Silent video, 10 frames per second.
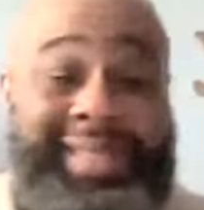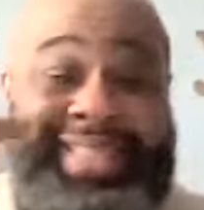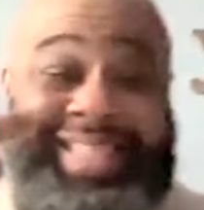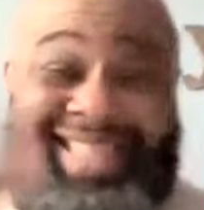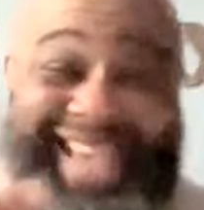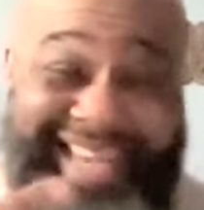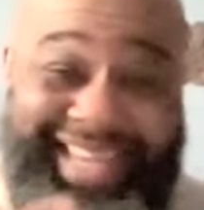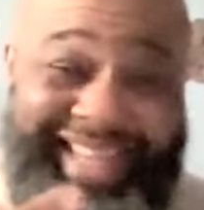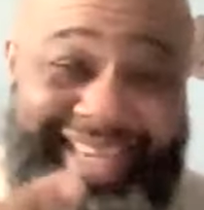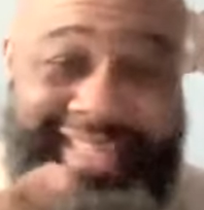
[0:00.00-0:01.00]
The
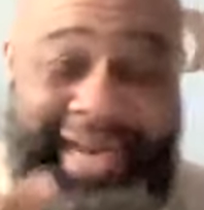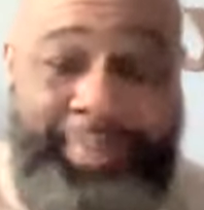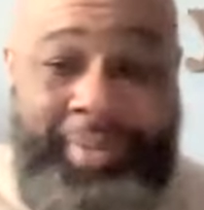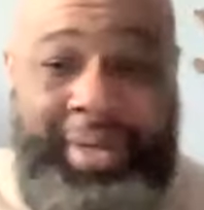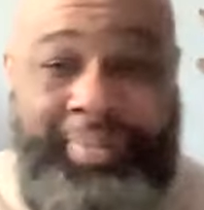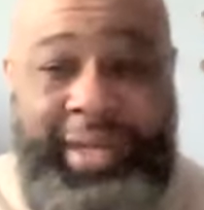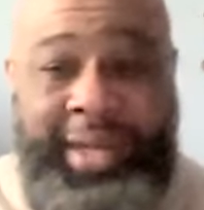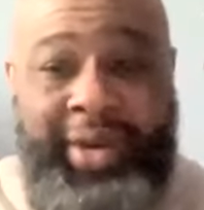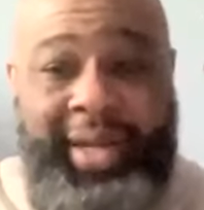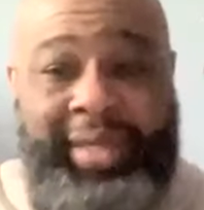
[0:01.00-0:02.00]
second link that I put up
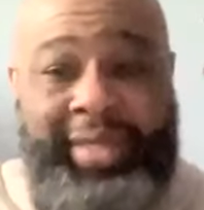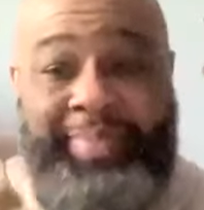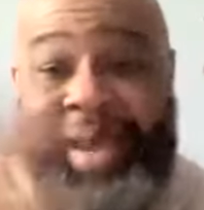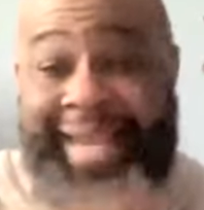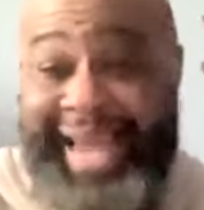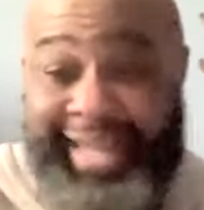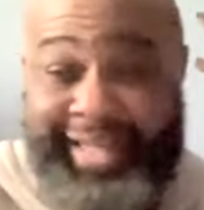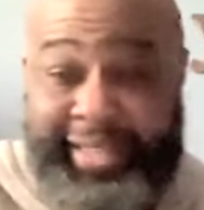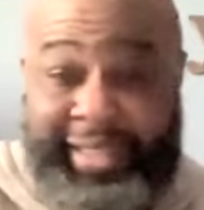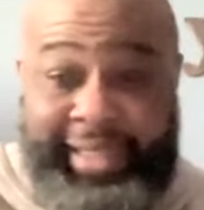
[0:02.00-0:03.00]
there is my
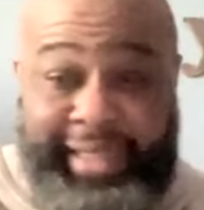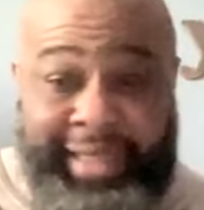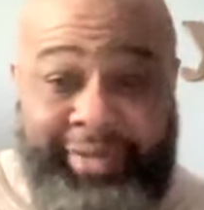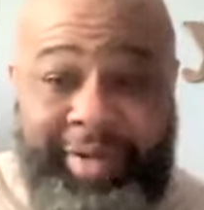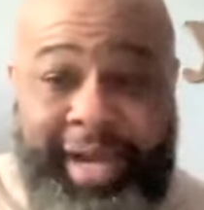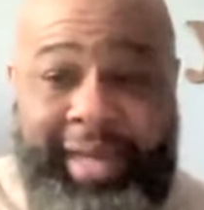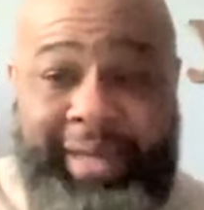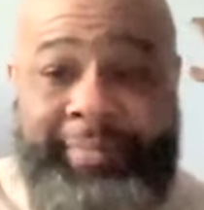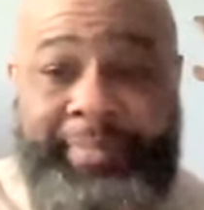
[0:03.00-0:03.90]
Calendly link, right?